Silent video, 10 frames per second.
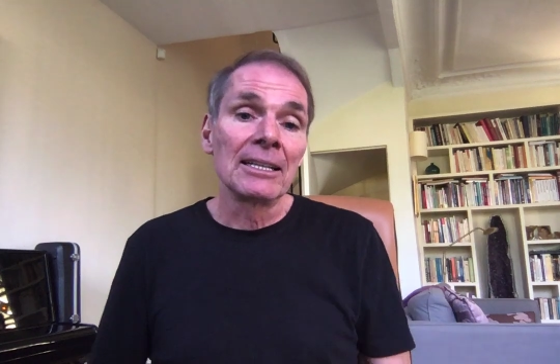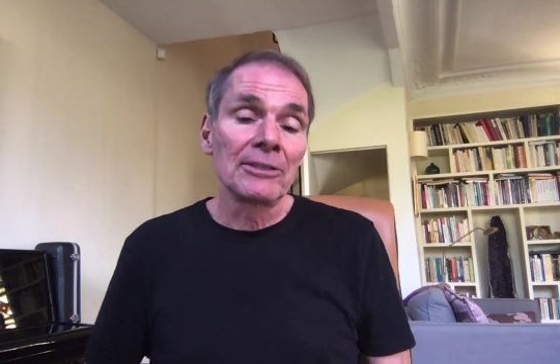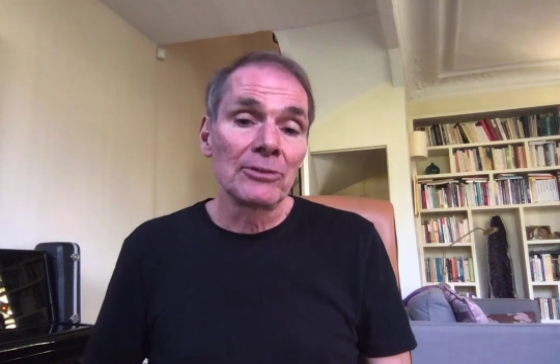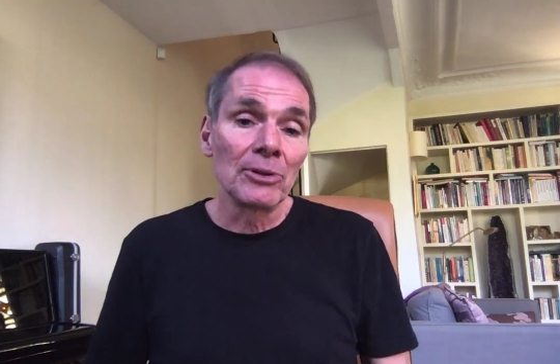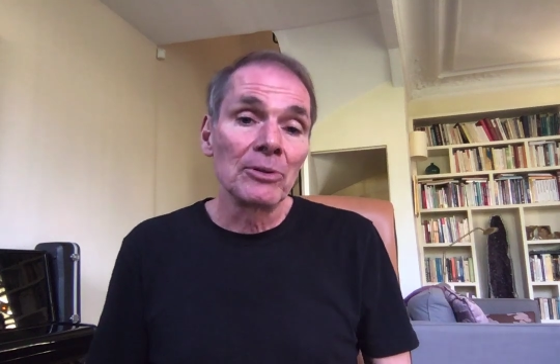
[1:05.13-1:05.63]

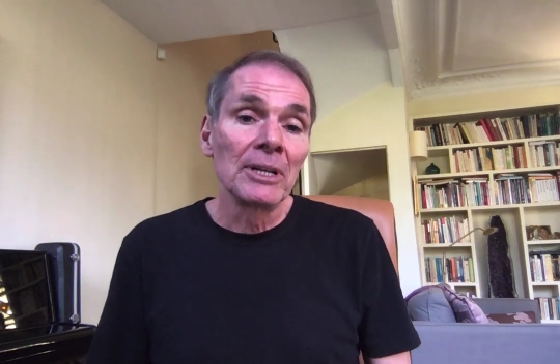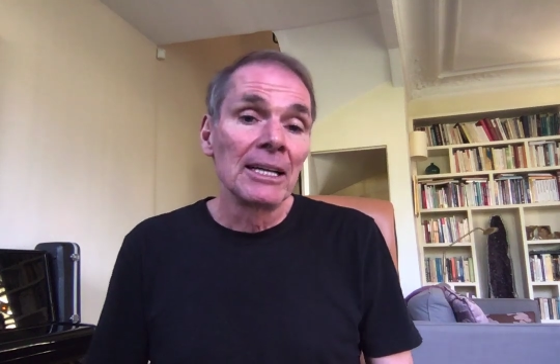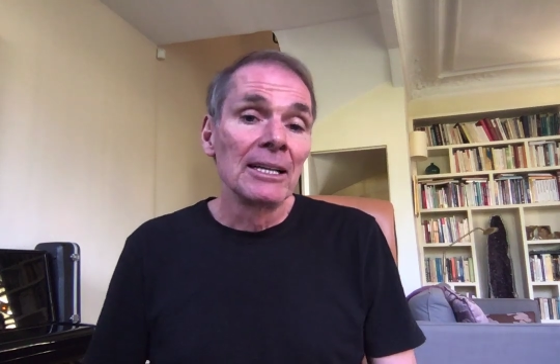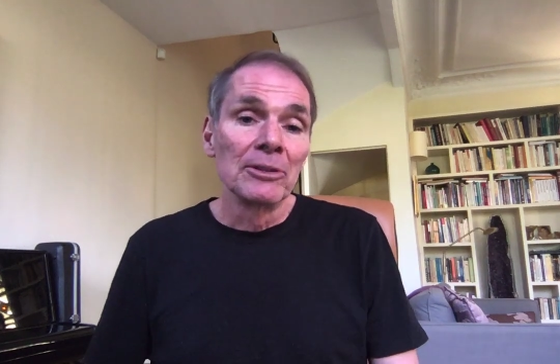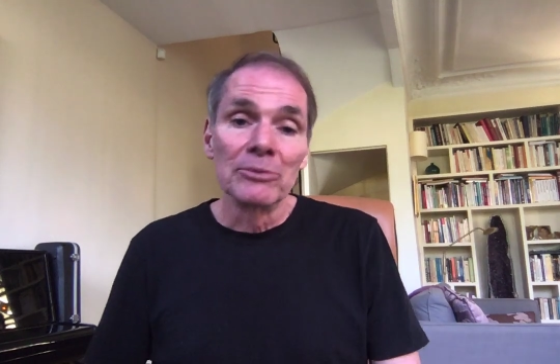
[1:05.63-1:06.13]
So
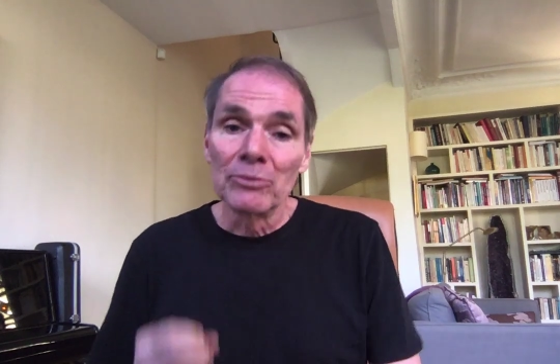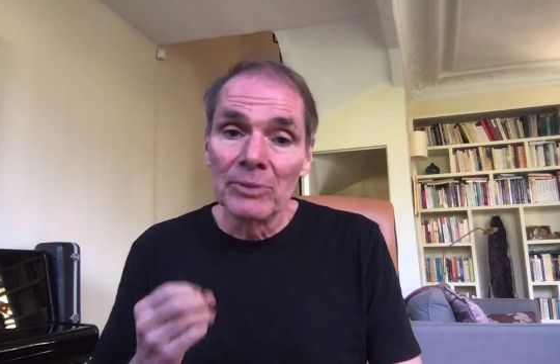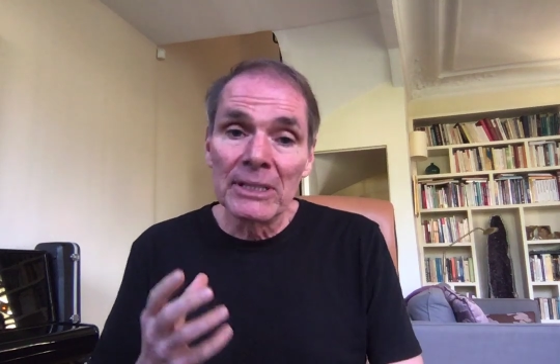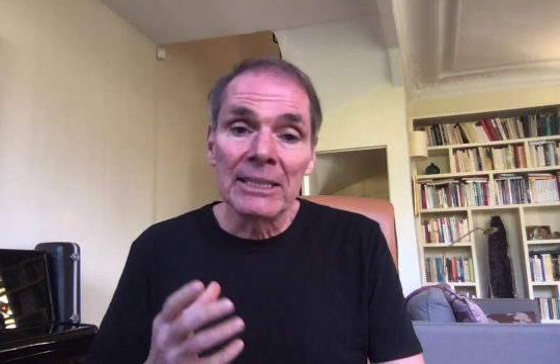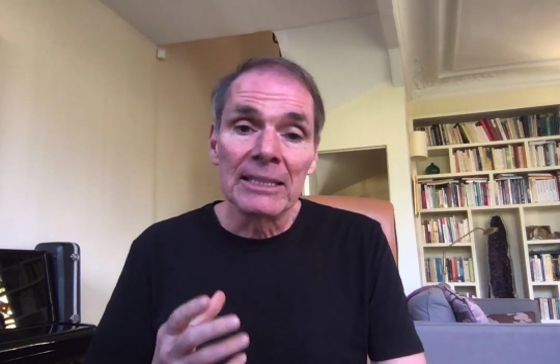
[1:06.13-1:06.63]

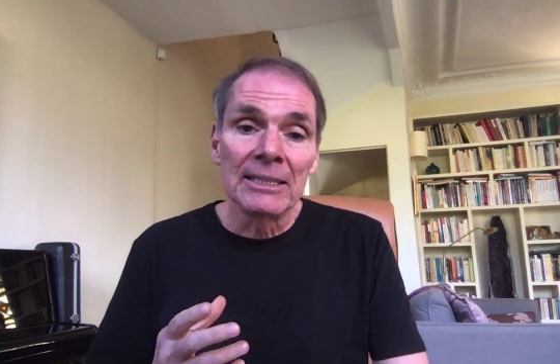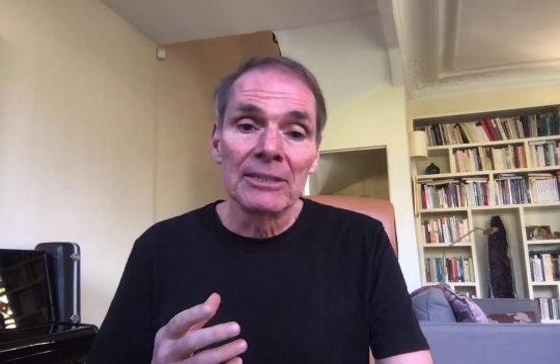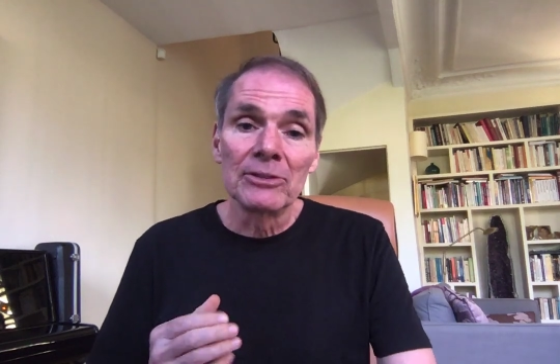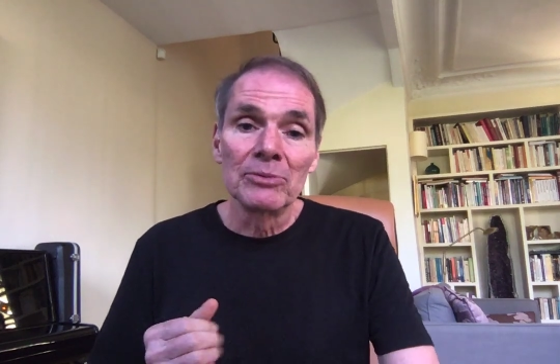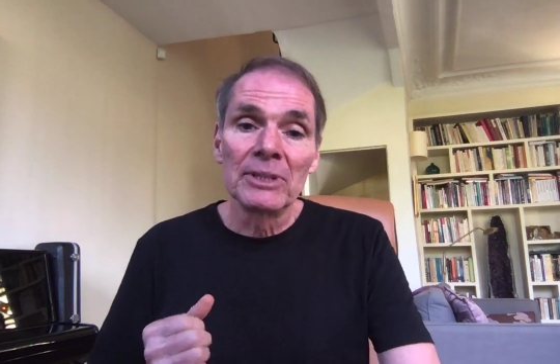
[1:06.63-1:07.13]
really,
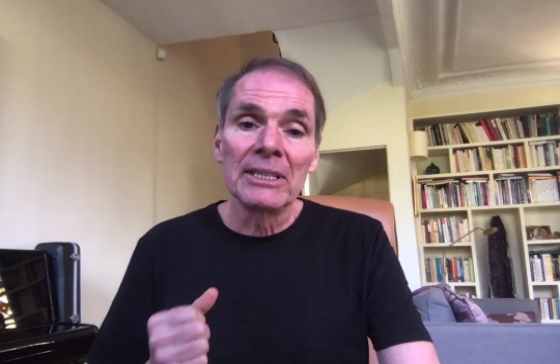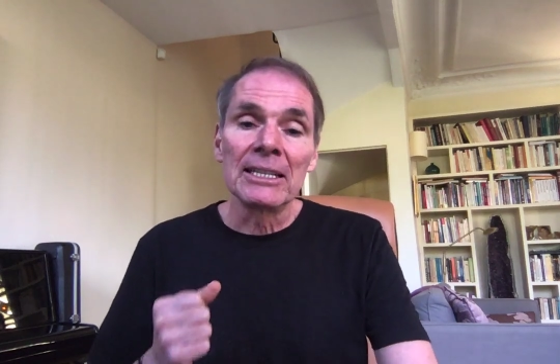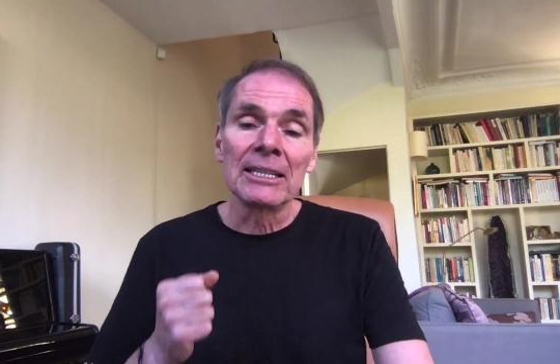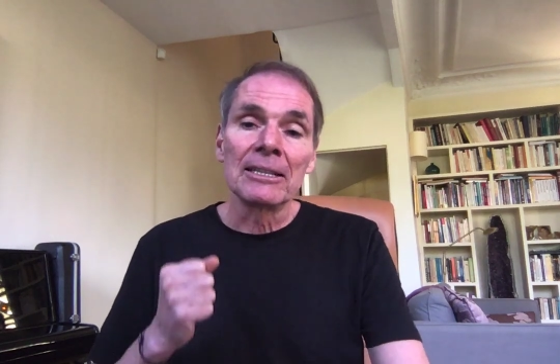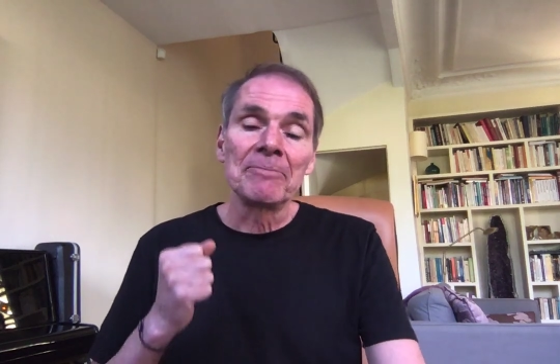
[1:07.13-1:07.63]
this is really,
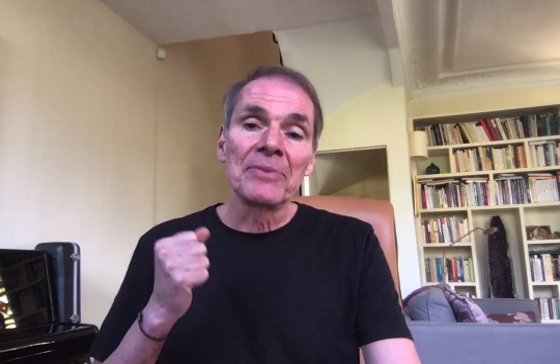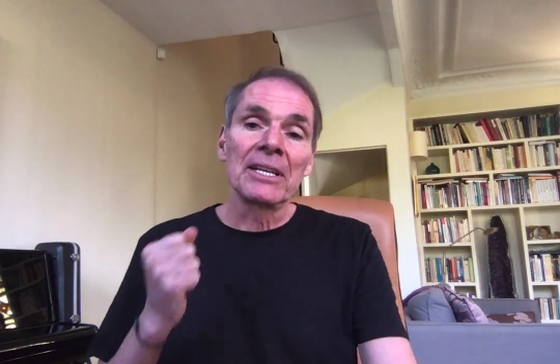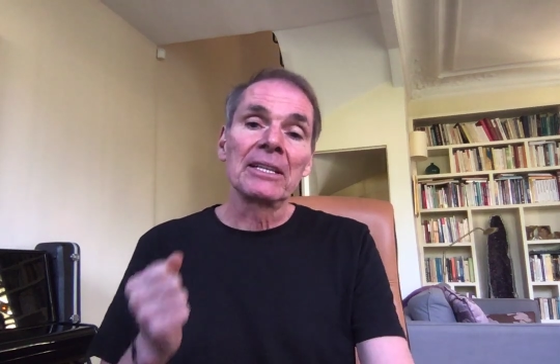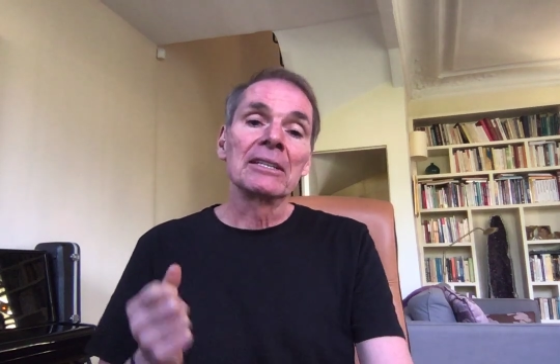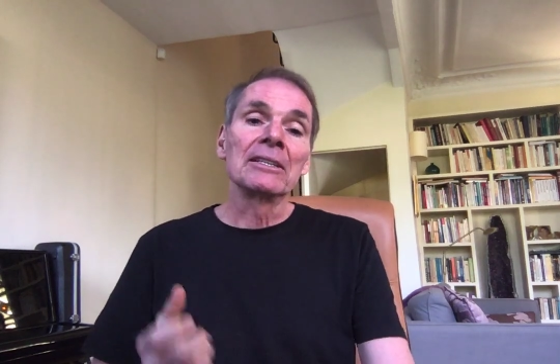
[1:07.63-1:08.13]
a
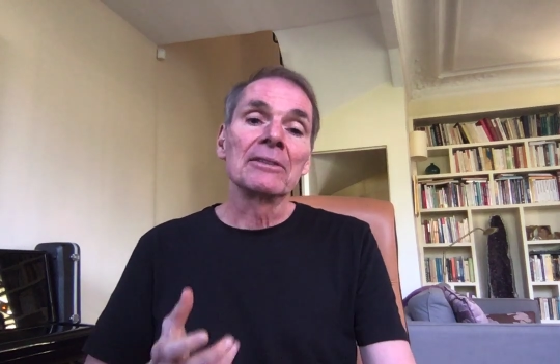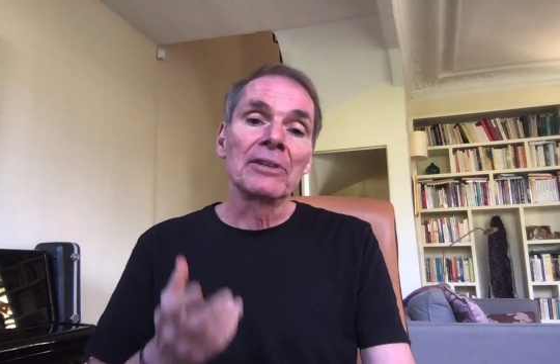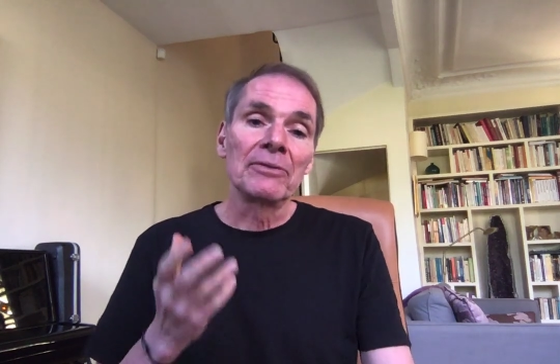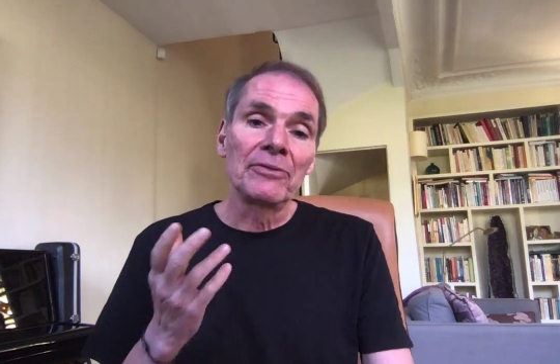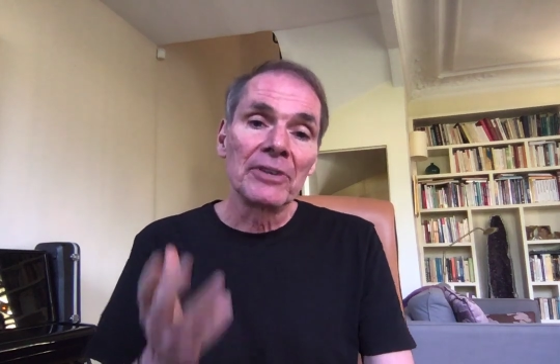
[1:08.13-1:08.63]

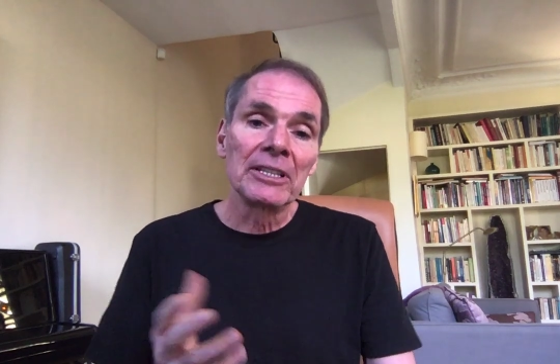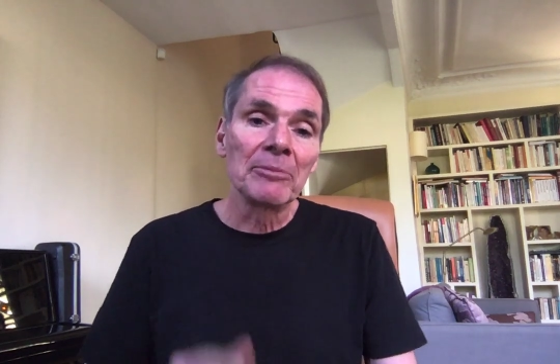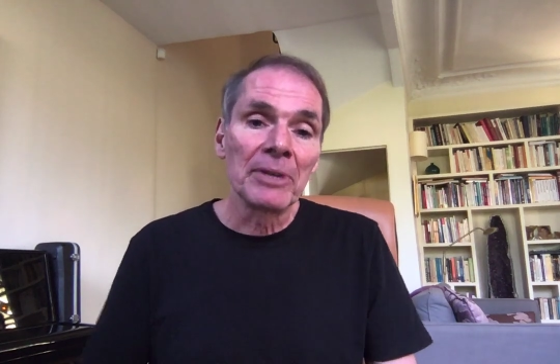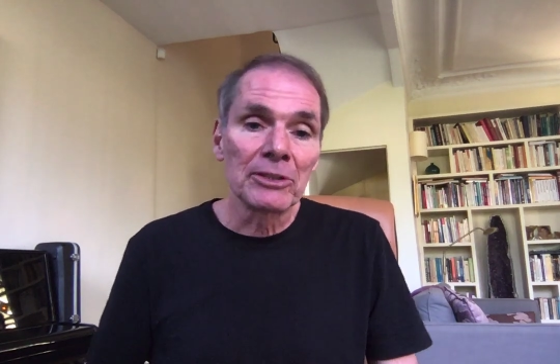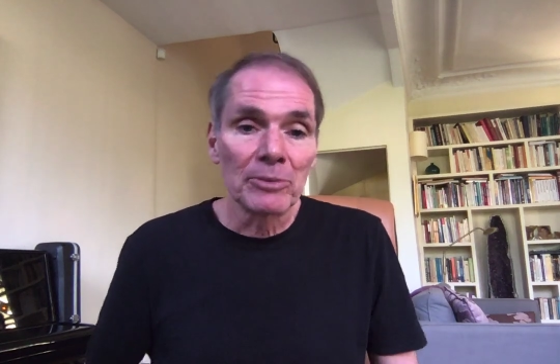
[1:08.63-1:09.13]

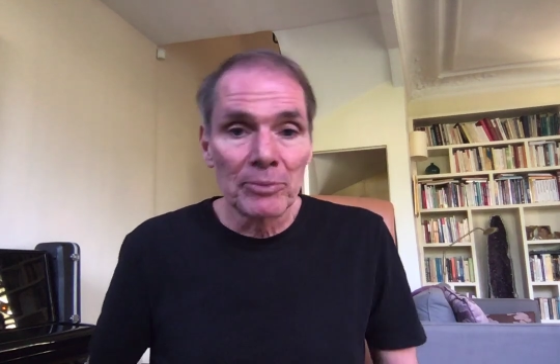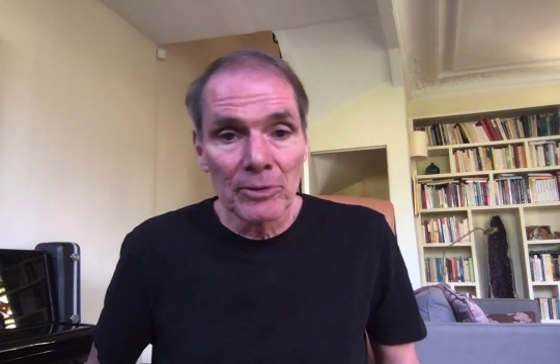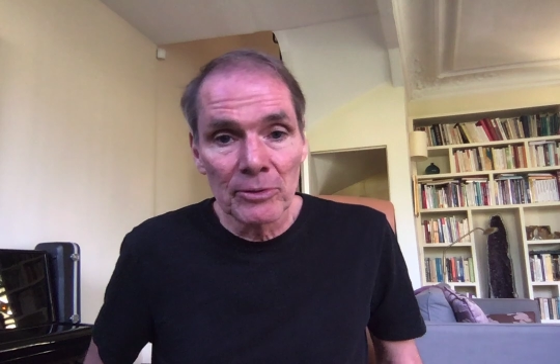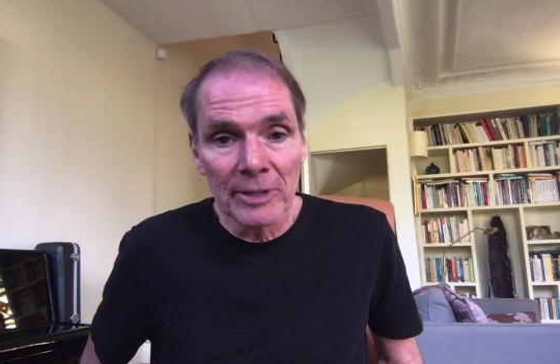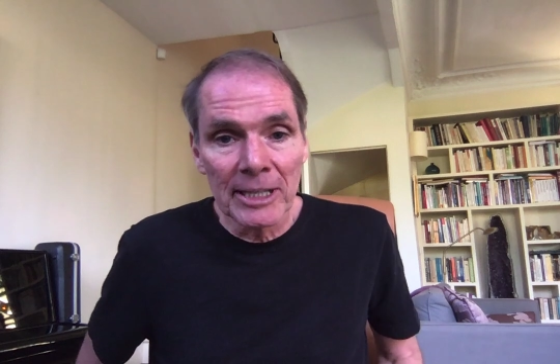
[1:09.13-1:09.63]
fundamental
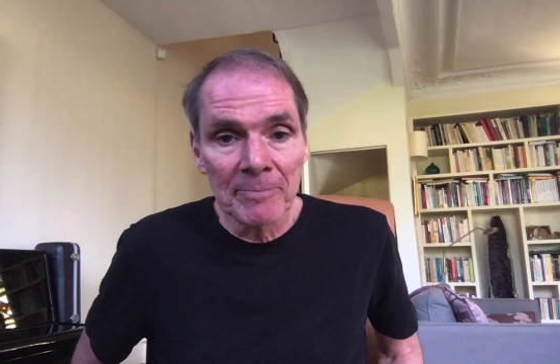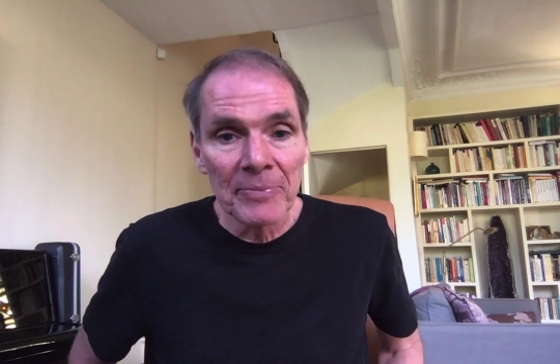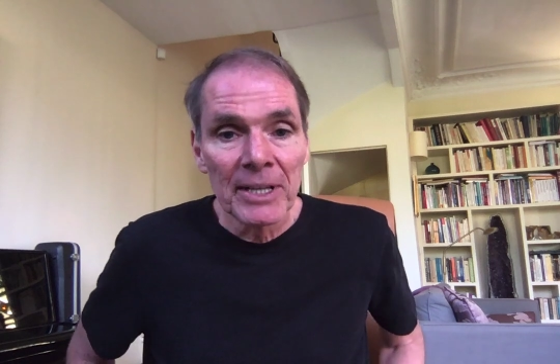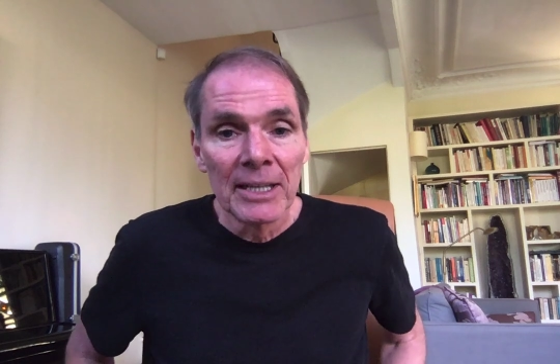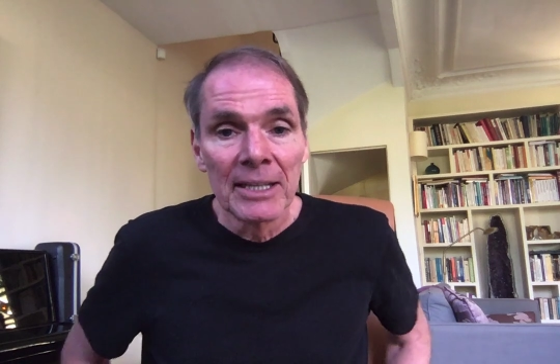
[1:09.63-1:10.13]
program.